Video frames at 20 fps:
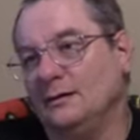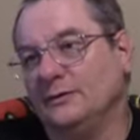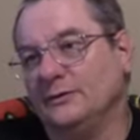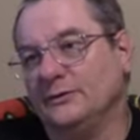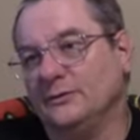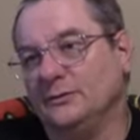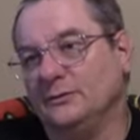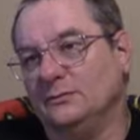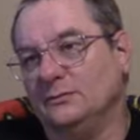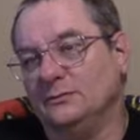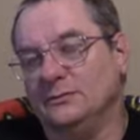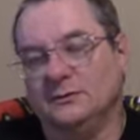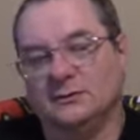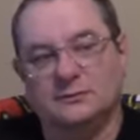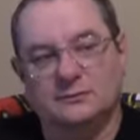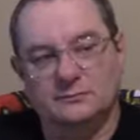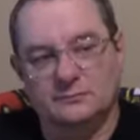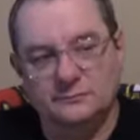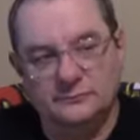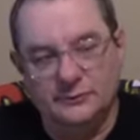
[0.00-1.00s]
So you
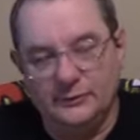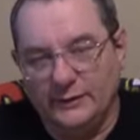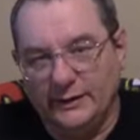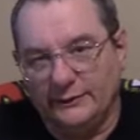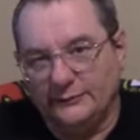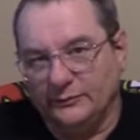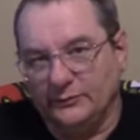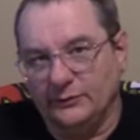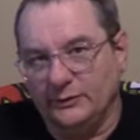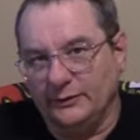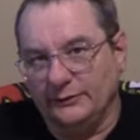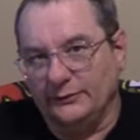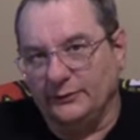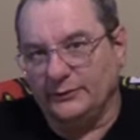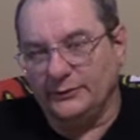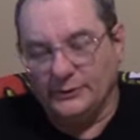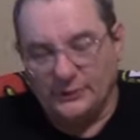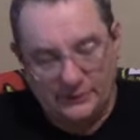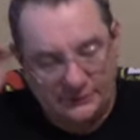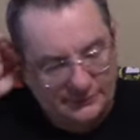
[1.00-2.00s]
don't really have to run it
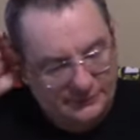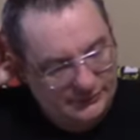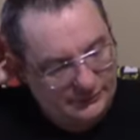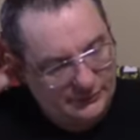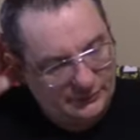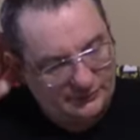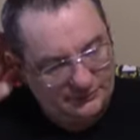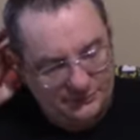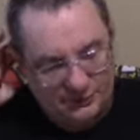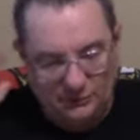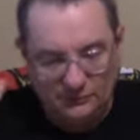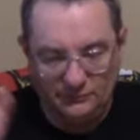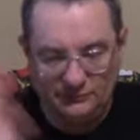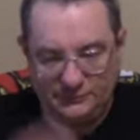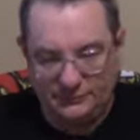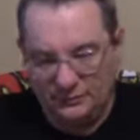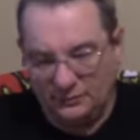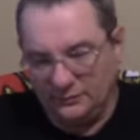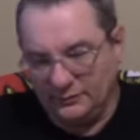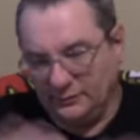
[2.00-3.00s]
through a charge controller.
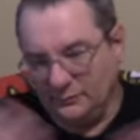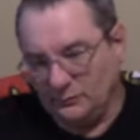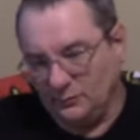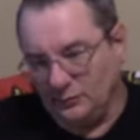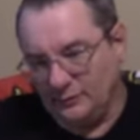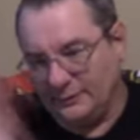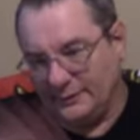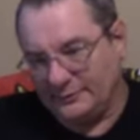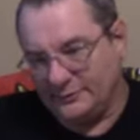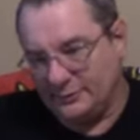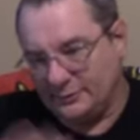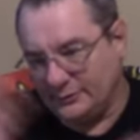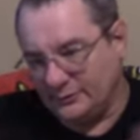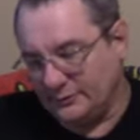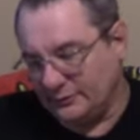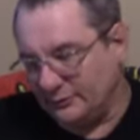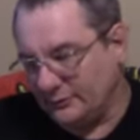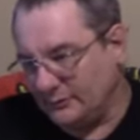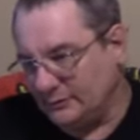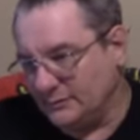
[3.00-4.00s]
Don't even worry about charge
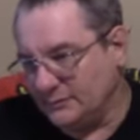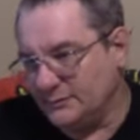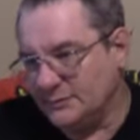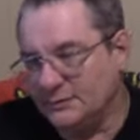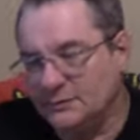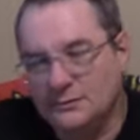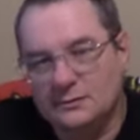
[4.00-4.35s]
controllers.